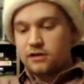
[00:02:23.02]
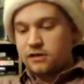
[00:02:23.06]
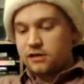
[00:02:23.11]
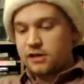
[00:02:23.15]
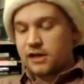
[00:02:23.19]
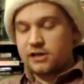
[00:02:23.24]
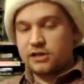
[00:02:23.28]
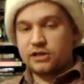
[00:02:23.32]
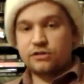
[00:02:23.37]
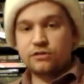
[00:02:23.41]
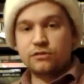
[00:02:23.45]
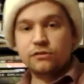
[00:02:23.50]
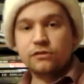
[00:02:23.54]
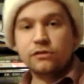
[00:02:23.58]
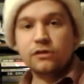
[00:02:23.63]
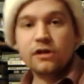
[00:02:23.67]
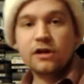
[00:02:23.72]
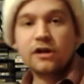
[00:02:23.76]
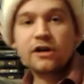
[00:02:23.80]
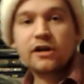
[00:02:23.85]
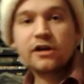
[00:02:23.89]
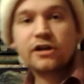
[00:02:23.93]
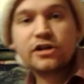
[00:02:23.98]
That's cool.
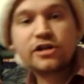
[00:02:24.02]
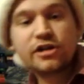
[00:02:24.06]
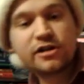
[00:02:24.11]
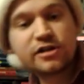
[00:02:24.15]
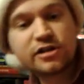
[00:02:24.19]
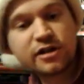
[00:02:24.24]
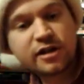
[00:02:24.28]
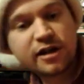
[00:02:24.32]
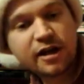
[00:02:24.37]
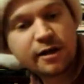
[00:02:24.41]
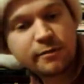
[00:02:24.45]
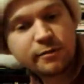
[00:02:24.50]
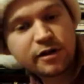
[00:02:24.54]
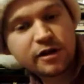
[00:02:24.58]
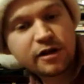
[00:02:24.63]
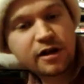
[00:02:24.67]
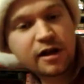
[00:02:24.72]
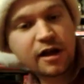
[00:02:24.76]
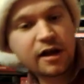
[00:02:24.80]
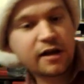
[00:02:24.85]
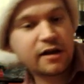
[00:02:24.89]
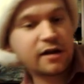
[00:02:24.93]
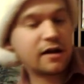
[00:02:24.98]
She also got
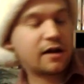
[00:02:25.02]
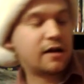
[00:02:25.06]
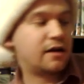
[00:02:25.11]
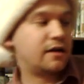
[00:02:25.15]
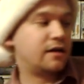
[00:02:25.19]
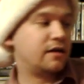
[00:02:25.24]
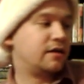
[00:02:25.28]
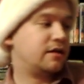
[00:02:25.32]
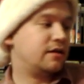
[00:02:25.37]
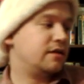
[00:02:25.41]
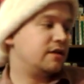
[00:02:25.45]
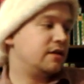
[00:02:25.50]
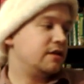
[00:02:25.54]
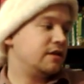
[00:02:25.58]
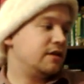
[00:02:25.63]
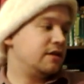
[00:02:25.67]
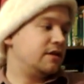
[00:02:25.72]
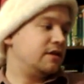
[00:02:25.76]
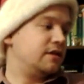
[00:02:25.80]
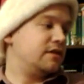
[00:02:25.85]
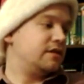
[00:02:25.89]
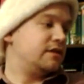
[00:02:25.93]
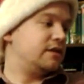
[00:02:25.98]
me a, uh,
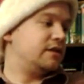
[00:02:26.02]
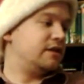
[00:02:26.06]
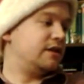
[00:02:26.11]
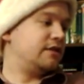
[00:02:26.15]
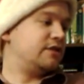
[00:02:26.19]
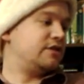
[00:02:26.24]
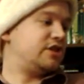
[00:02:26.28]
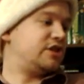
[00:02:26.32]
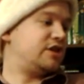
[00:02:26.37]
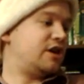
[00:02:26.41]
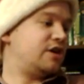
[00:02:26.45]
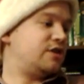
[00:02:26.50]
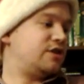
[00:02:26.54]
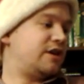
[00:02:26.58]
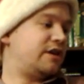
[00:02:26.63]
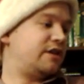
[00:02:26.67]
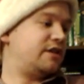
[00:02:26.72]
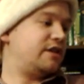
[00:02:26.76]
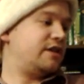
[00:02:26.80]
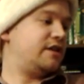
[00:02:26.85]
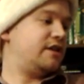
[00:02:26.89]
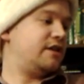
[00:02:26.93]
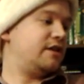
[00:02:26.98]
another Star Trek
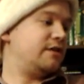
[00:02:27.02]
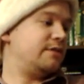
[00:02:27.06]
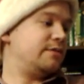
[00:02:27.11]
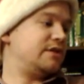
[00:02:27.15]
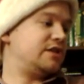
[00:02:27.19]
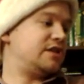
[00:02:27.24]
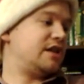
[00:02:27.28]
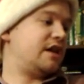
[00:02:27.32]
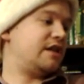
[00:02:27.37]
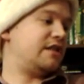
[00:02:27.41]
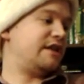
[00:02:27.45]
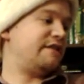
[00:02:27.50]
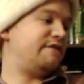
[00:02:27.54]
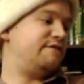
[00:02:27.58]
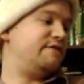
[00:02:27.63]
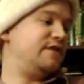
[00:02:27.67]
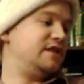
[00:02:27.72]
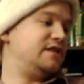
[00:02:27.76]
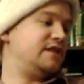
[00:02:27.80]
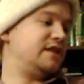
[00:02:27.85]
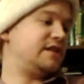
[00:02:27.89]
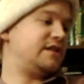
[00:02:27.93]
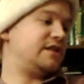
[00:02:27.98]
thing here, was uh, The
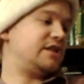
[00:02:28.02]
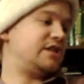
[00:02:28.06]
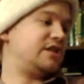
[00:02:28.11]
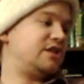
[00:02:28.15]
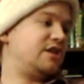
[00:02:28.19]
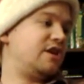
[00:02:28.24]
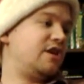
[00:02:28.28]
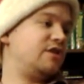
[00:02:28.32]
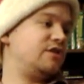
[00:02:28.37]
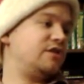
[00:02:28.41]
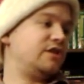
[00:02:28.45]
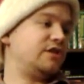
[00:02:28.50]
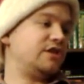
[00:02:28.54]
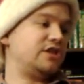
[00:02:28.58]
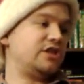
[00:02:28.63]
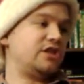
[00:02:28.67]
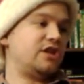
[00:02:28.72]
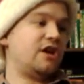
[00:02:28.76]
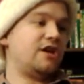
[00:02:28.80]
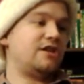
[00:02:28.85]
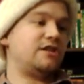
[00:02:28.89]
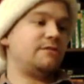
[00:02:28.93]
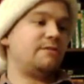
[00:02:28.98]
Physics of Star Trek,
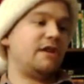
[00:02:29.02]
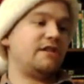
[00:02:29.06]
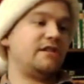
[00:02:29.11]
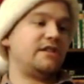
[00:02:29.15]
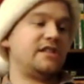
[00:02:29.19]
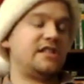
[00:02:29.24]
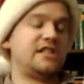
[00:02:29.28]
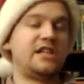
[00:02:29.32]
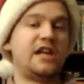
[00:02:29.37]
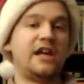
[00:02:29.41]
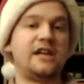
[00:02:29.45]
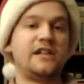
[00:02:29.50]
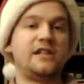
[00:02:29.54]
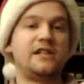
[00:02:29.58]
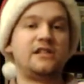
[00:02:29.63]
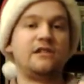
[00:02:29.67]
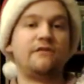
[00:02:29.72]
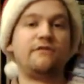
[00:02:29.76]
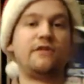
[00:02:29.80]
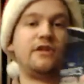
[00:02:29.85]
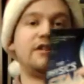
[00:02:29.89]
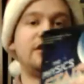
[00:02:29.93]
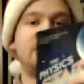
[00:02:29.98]
just talks about the science
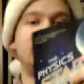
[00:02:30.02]
of uh,